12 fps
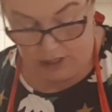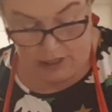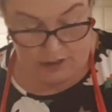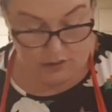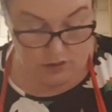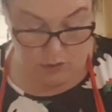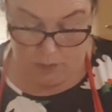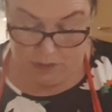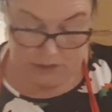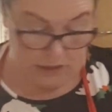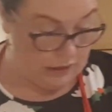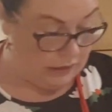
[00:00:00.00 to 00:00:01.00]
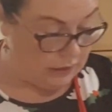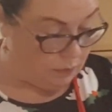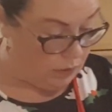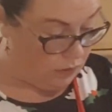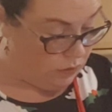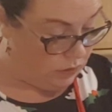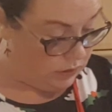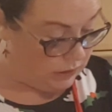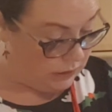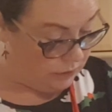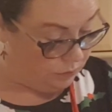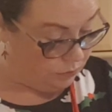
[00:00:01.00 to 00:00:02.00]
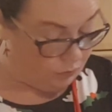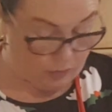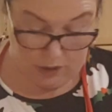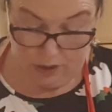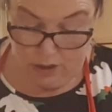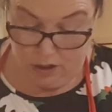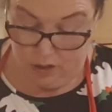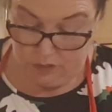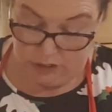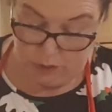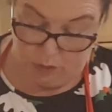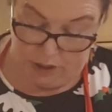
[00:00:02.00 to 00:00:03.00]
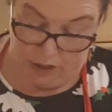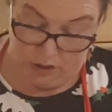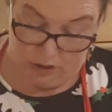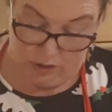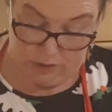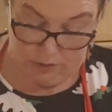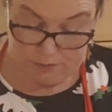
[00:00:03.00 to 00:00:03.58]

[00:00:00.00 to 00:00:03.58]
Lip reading: add a couple of teaspoons of sweetener